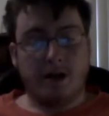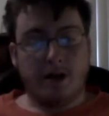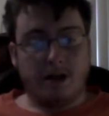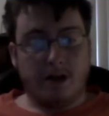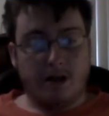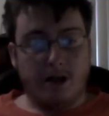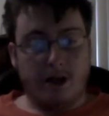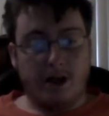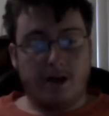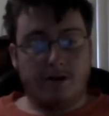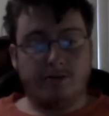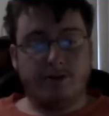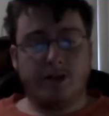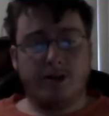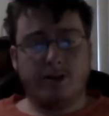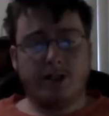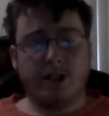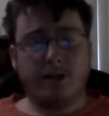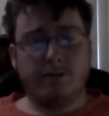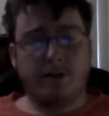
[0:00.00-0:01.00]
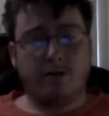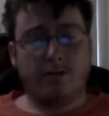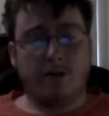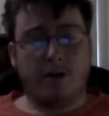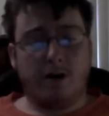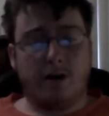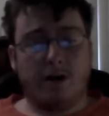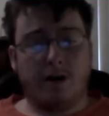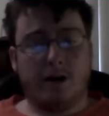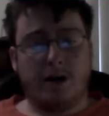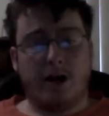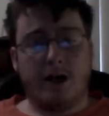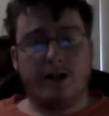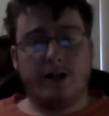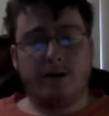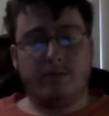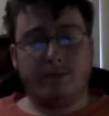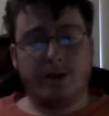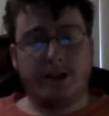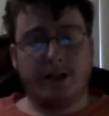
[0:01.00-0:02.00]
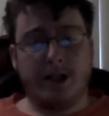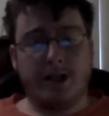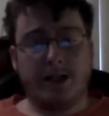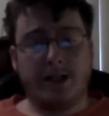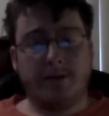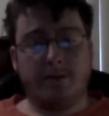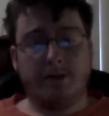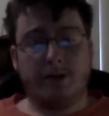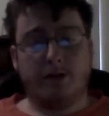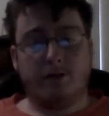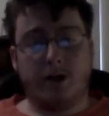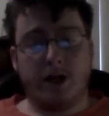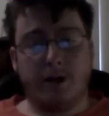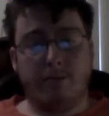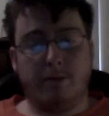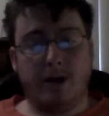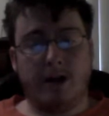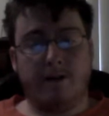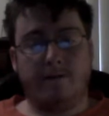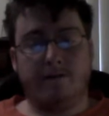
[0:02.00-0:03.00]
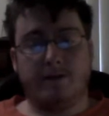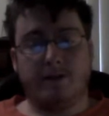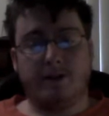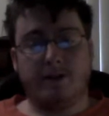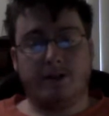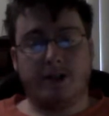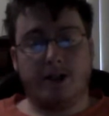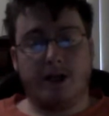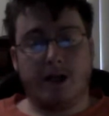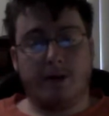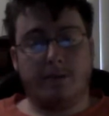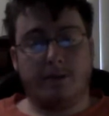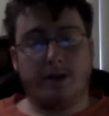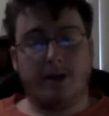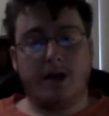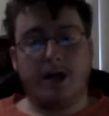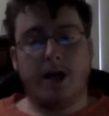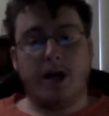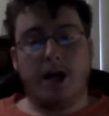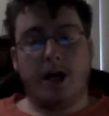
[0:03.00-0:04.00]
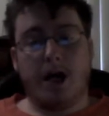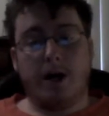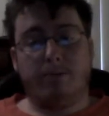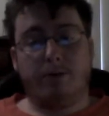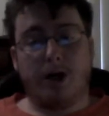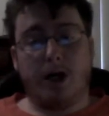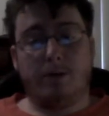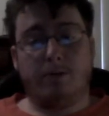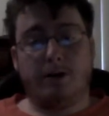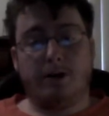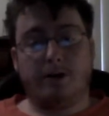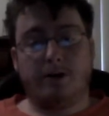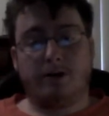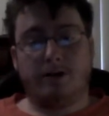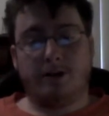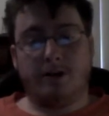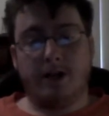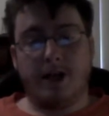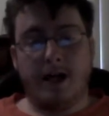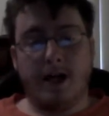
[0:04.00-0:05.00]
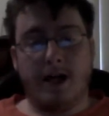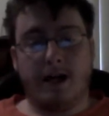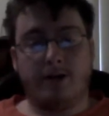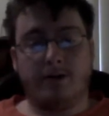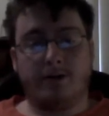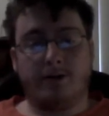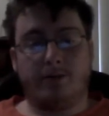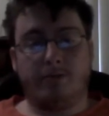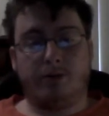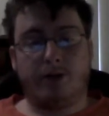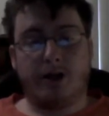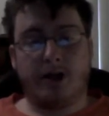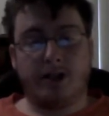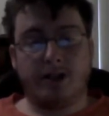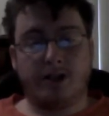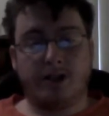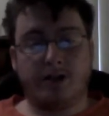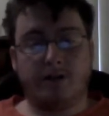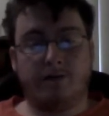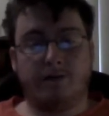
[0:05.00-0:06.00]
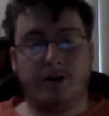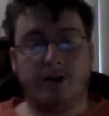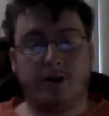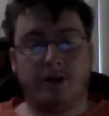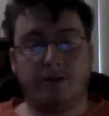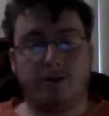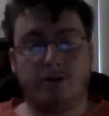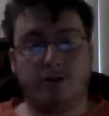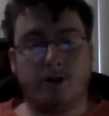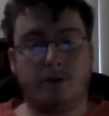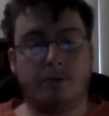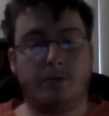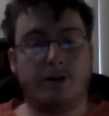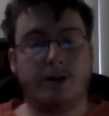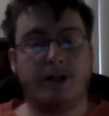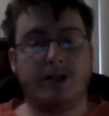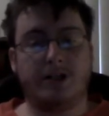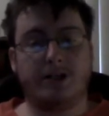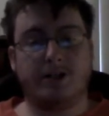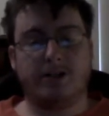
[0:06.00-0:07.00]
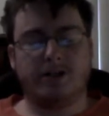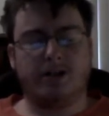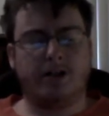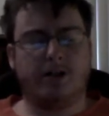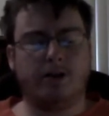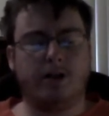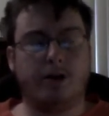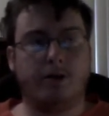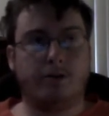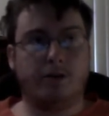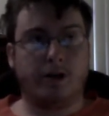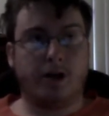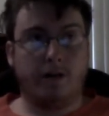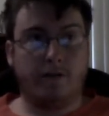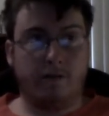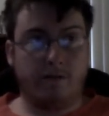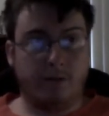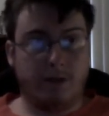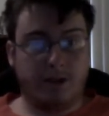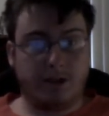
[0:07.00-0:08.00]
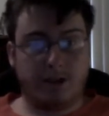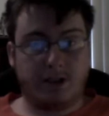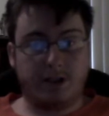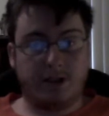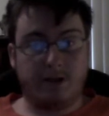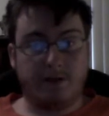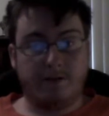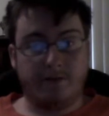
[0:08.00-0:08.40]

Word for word: Now, don't get me wrong, I don't pretend to be the right man for the job. I probably couldn't handle the pressure of running a corporation, let alone a government.